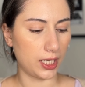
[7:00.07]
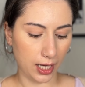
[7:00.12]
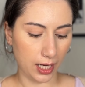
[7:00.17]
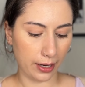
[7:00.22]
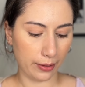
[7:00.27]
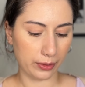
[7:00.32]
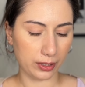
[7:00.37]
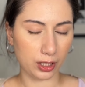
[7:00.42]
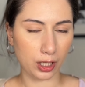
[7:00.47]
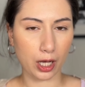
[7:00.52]
I
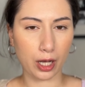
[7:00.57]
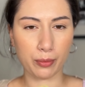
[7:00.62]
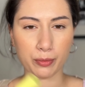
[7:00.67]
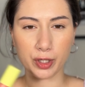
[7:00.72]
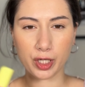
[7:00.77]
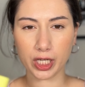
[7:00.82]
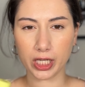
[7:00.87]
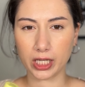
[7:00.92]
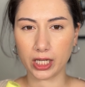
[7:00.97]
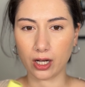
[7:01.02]
was
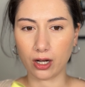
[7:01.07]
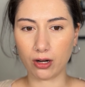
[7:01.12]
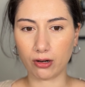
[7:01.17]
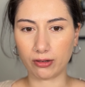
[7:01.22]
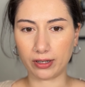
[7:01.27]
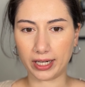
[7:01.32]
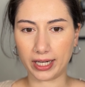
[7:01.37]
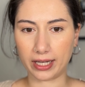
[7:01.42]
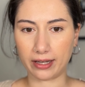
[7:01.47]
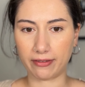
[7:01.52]
umming and
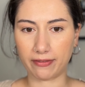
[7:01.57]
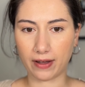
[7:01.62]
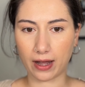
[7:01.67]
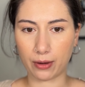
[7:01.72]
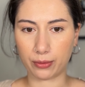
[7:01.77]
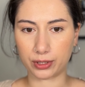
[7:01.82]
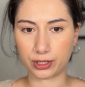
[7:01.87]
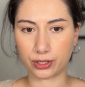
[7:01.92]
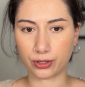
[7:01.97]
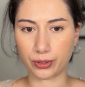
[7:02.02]
ahhing if I
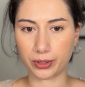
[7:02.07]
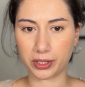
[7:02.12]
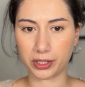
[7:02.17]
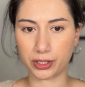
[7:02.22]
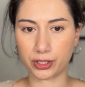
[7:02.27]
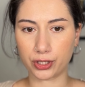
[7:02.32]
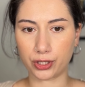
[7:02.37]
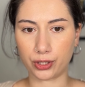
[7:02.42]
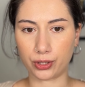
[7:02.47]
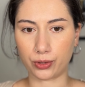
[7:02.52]
was going
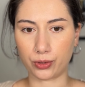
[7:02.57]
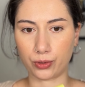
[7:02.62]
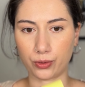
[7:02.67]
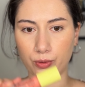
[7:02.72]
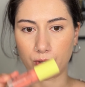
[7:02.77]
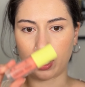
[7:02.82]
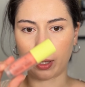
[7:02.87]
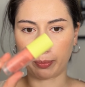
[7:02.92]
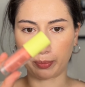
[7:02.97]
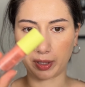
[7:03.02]
to
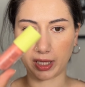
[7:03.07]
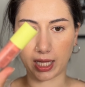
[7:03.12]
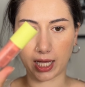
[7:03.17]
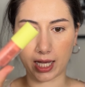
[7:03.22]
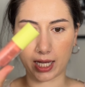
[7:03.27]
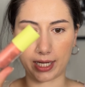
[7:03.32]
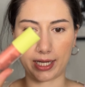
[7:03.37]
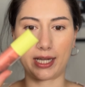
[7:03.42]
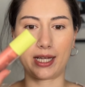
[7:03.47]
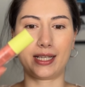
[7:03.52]

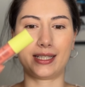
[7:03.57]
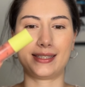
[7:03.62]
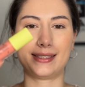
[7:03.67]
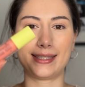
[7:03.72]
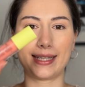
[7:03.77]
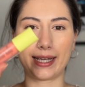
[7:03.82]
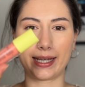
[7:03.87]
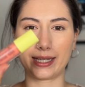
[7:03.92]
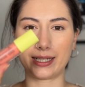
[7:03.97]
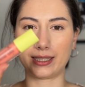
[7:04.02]
apply a
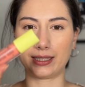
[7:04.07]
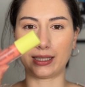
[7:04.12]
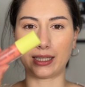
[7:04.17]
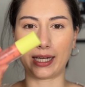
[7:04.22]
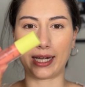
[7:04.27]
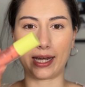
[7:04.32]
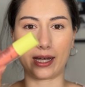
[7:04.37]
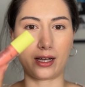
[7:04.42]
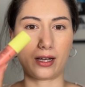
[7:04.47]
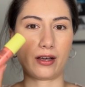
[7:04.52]
second
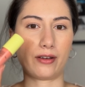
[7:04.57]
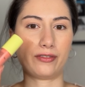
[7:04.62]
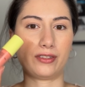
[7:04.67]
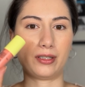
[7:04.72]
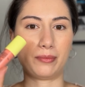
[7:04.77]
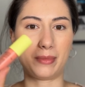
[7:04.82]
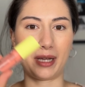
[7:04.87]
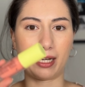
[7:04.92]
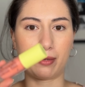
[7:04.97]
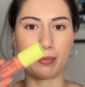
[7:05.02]
layer of the
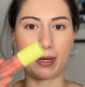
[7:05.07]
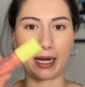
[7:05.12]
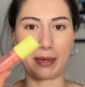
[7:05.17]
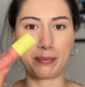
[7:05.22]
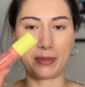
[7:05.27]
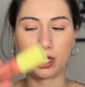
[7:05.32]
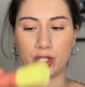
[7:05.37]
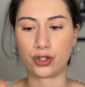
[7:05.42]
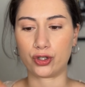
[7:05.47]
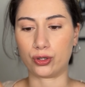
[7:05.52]
Made by
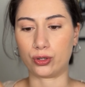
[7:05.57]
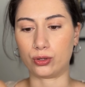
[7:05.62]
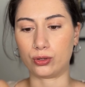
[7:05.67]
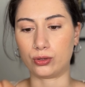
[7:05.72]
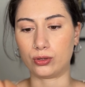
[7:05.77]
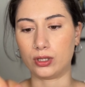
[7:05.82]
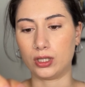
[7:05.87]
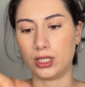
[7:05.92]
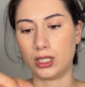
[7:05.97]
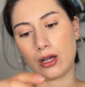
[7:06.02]

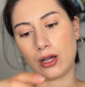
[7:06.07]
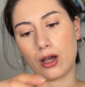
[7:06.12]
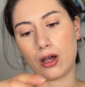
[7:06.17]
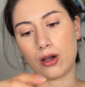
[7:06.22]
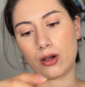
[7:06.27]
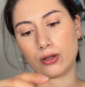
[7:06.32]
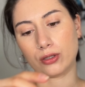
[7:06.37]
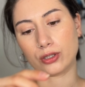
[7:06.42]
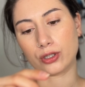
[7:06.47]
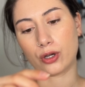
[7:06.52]
Mitchell
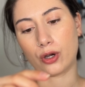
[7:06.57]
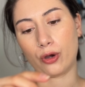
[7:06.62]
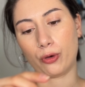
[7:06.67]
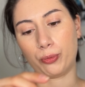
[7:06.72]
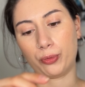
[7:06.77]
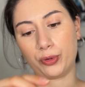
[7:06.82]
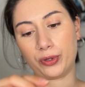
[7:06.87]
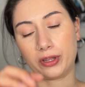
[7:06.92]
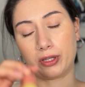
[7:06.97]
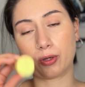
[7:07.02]
Can't
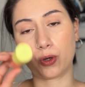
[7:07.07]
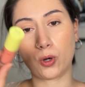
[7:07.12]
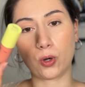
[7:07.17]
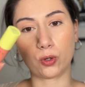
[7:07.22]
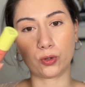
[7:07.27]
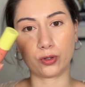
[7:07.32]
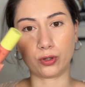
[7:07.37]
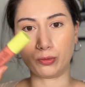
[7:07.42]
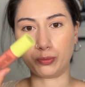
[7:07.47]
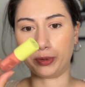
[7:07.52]
Cope with
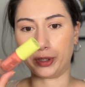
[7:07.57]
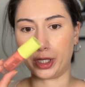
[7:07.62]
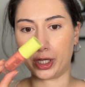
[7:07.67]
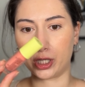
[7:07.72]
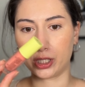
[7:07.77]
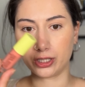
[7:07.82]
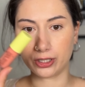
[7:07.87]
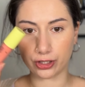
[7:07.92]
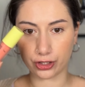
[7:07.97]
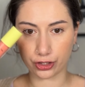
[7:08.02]
Coral
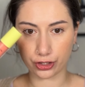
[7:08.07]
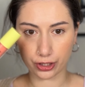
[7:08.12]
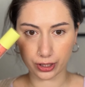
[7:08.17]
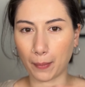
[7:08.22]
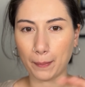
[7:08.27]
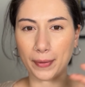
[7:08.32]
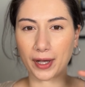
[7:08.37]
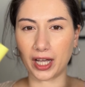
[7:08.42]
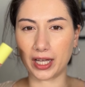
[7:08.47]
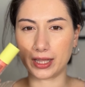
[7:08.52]
blush,
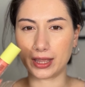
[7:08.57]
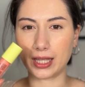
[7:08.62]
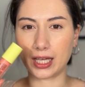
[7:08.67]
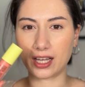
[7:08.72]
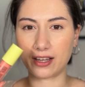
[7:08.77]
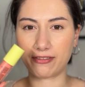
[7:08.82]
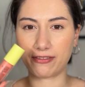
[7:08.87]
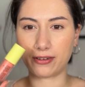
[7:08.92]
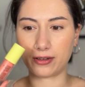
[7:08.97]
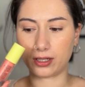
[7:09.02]
but I think
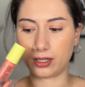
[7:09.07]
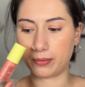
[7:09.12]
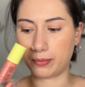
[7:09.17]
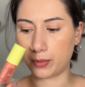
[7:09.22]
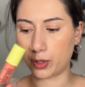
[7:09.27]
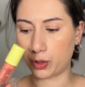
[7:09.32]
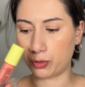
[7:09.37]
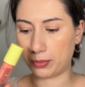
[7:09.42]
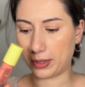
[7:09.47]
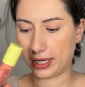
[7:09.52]
for the
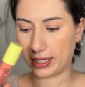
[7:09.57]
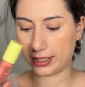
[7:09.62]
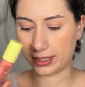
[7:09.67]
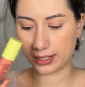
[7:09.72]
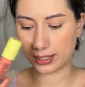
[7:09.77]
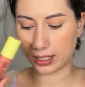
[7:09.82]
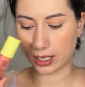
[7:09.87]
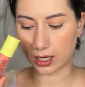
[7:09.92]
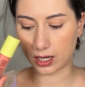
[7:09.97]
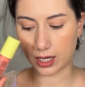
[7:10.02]

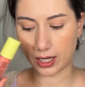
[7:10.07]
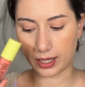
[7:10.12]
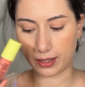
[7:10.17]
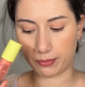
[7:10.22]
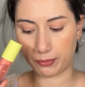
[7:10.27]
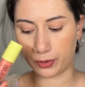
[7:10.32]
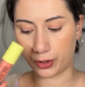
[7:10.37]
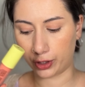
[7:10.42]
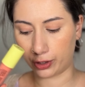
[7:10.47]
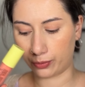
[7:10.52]
moment I am
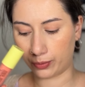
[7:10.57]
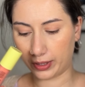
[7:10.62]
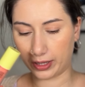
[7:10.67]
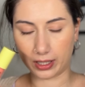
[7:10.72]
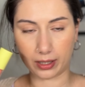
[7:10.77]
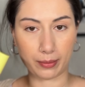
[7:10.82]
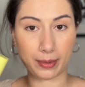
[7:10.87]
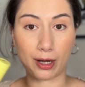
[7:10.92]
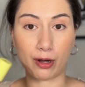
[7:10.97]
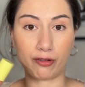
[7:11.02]
good with the
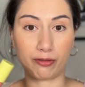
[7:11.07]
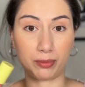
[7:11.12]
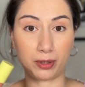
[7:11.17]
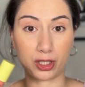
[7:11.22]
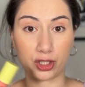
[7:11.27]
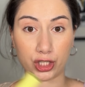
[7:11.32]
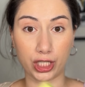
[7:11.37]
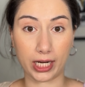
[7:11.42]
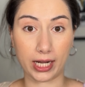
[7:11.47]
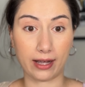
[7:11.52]
amount of
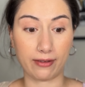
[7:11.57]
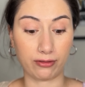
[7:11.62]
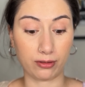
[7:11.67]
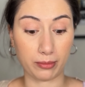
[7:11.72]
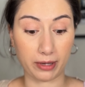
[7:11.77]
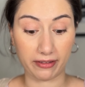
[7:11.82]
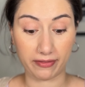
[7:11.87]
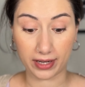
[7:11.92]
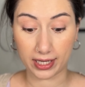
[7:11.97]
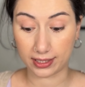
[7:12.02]
blush I have on
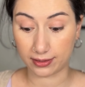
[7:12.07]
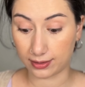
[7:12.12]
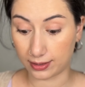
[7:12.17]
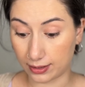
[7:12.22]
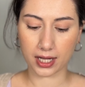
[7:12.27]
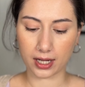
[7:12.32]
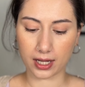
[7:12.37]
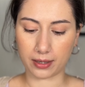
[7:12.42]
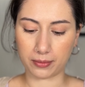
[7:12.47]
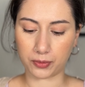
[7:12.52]
my face.
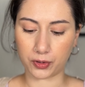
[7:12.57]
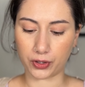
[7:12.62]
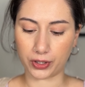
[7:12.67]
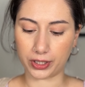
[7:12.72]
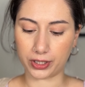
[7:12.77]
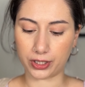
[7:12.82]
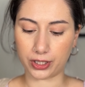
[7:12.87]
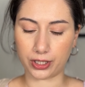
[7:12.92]
I'm going to